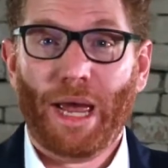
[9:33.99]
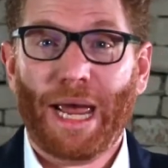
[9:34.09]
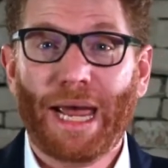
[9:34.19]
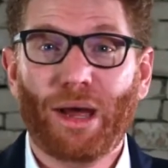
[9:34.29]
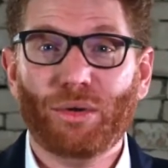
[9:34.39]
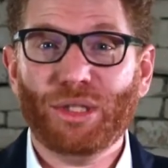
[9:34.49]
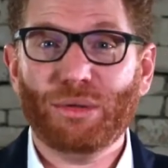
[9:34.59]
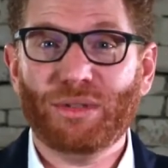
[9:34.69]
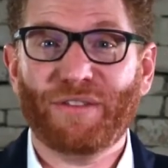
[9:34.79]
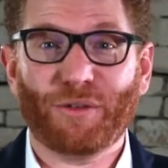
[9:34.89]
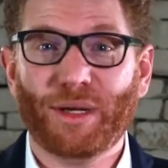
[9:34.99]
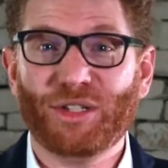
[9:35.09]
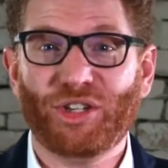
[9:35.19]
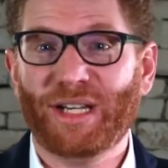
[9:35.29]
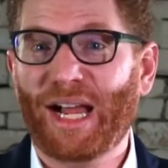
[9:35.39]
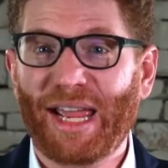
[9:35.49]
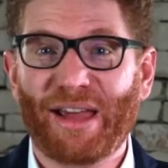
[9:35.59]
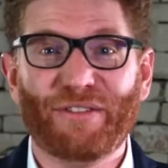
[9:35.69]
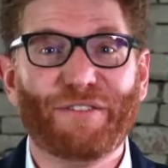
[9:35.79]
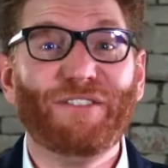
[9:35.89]
How do you differentiate? I
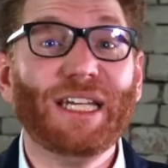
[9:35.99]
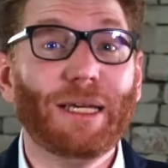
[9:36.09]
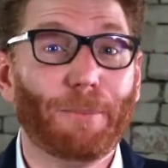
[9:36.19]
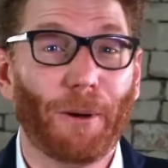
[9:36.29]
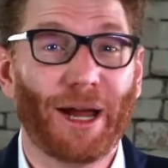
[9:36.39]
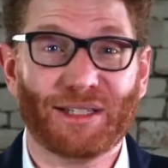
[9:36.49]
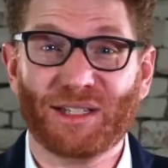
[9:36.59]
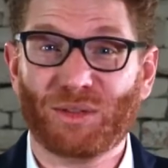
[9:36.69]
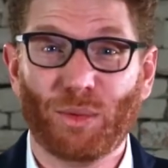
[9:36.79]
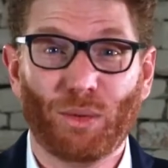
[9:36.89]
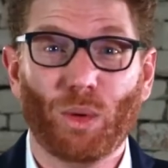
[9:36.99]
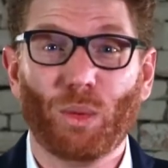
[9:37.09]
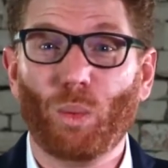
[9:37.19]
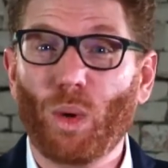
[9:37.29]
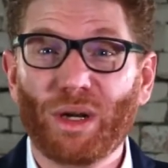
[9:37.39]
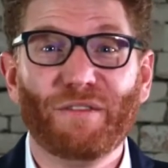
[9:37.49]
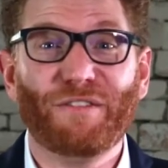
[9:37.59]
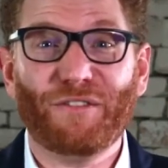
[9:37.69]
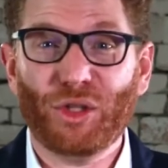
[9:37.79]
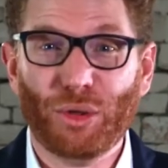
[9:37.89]
have a feeding practice where we're one of
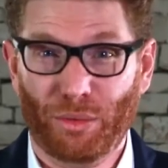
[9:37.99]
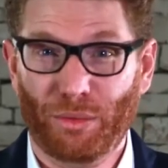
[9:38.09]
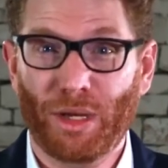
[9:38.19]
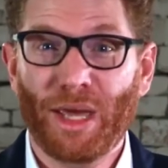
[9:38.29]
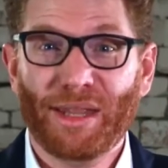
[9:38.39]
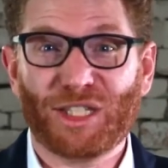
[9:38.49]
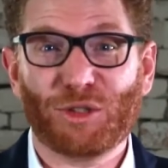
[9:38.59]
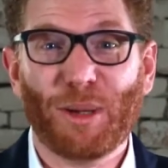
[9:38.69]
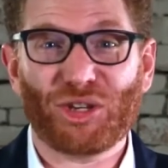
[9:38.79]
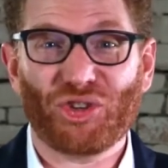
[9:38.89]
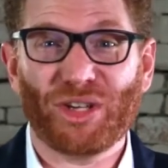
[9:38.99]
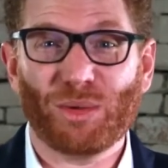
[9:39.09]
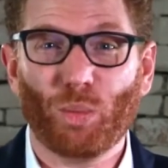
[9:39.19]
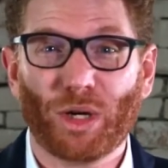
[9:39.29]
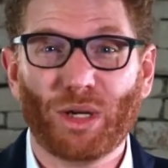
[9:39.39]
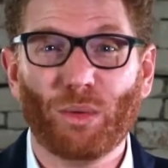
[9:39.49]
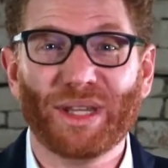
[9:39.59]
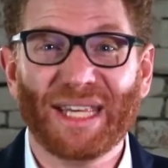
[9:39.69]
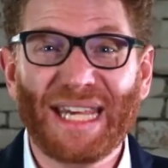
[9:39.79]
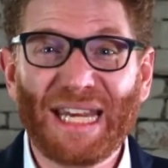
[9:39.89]
few that specialize in working
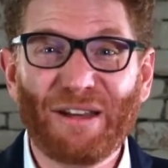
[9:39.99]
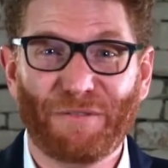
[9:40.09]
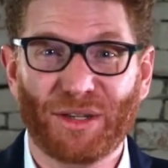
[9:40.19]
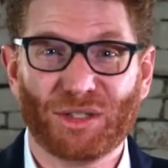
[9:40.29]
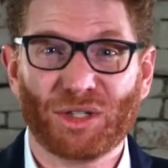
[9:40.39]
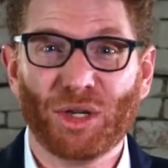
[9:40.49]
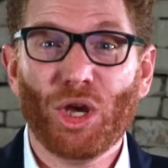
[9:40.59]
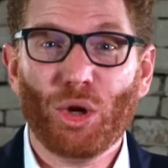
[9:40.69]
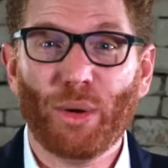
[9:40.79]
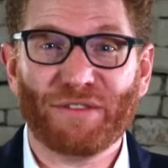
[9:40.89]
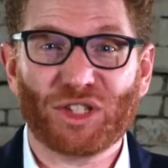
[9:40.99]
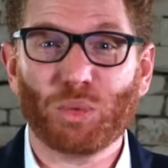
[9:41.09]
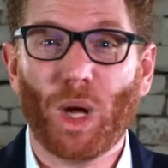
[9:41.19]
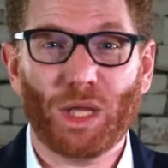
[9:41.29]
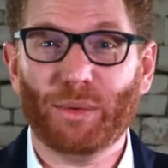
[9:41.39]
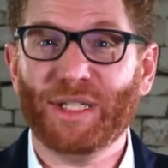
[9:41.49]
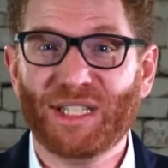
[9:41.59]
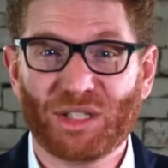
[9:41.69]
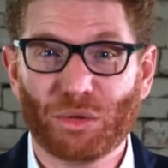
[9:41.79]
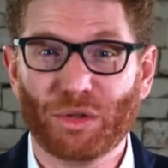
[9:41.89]
with infants who have swallowing
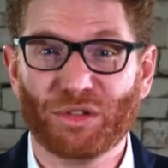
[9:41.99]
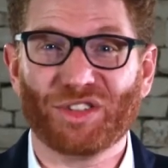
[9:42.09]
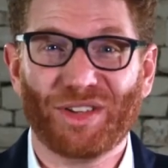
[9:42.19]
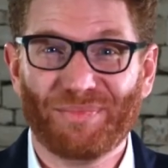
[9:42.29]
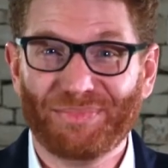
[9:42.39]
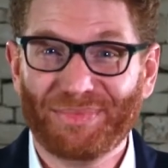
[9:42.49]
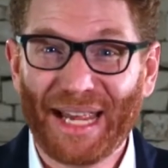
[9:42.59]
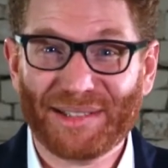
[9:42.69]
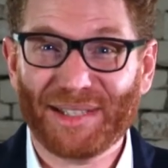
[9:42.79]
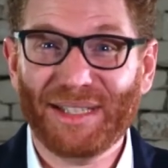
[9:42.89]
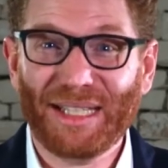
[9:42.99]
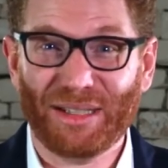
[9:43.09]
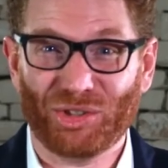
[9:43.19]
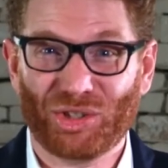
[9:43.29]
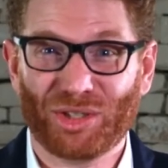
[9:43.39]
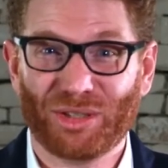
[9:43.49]
disorders. That's a niche.